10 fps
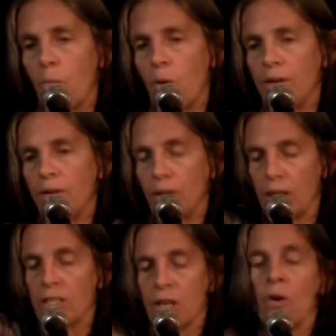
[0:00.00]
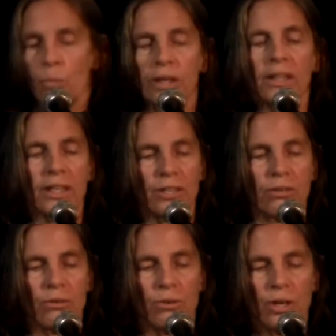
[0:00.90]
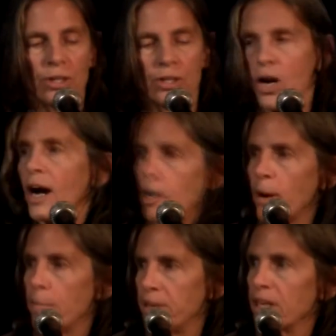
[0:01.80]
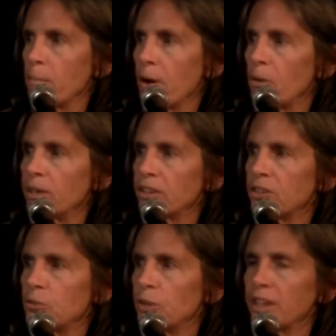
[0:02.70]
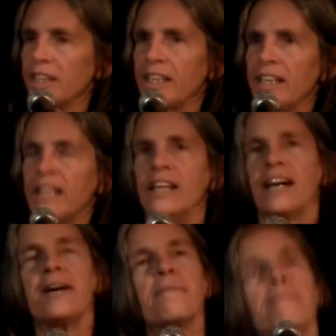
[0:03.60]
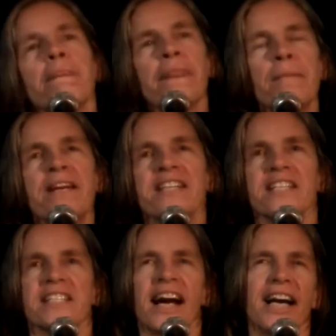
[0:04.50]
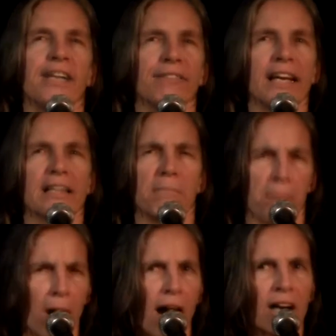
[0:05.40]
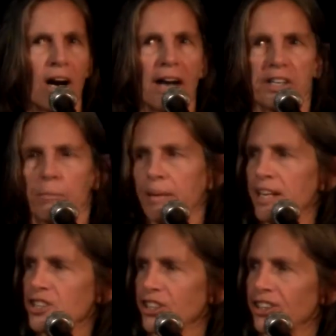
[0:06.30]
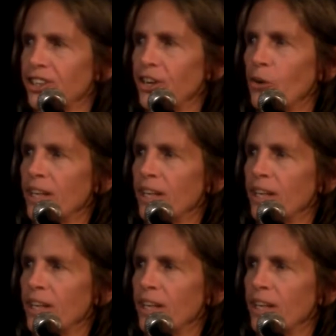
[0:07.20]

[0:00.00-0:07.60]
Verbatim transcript: One is really to, to talk about being a poet, to really, um, because it's kind of like the mock occupation, you know?